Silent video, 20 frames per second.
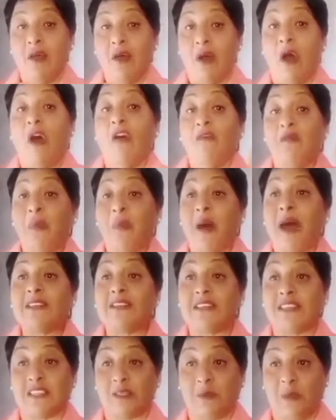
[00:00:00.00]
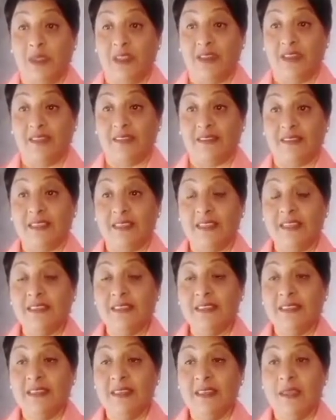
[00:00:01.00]
of past
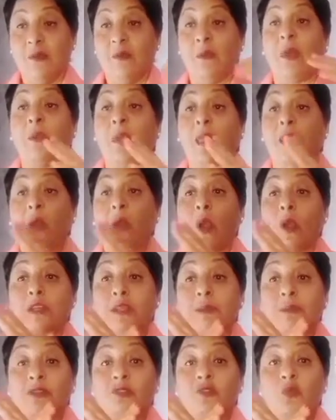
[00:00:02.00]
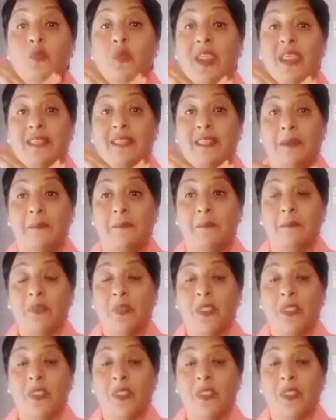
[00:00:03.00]
experiences where we are not able to break them.